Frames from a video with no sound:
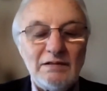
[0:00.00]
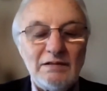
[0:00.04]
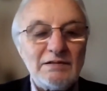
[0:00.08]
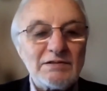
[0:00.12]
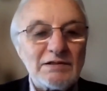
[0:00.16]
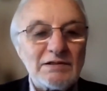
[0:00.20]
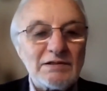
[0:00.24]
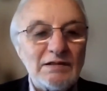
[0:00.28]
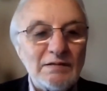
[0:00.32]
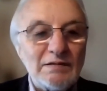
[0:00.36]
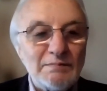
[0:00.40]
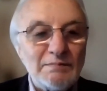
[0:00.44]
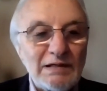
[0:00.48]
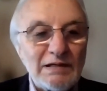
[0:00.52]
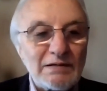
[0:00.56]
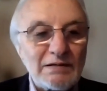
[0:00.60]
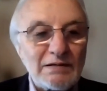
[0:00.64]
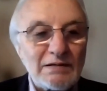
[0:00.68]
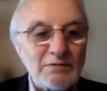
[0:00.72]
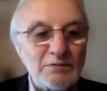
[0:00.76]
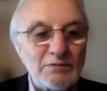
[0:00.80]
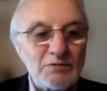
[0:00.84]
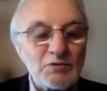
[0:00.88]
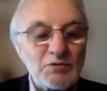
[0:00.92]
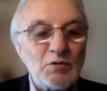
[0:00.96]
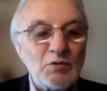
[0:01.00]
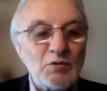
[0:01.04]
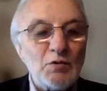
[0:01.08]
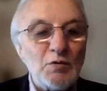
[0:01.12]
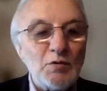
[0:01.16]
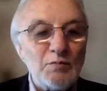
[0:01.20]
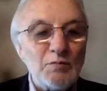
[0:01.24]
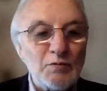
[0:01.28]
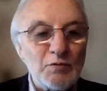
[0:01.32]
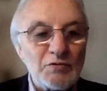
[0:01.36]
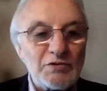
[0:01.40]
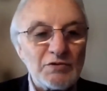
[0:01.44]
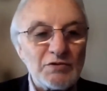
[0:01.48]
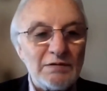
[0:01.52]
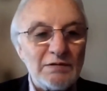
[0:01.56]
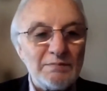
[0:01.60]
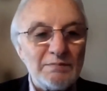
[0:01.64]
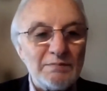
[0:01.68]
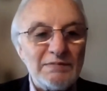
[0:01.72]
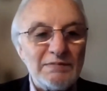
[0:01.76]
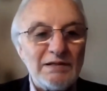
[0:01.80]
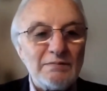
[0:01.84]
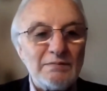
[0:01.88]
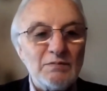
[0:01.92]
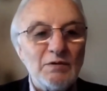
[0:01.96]
and what does adapt
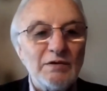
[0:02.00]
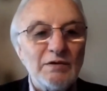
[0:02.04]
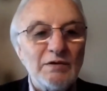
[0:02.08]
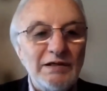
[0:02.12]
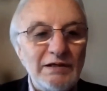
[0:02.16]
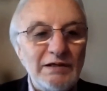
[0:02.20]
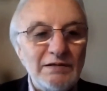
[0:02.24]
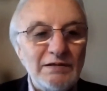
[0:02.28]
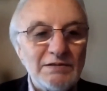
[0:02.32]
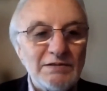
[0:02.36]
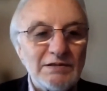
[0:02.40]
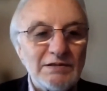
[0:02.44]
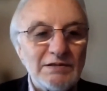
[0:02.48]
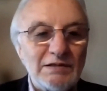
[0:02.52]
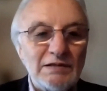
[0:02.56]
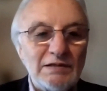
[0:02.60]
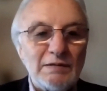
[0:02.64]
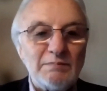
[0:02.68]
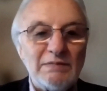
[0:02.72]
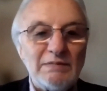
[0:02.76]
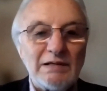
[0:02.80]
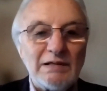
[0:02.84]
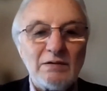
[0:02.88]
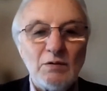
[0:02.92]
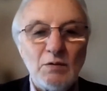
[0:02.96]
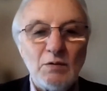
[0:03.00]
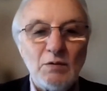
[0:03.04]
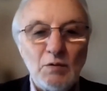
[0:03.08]
adapting means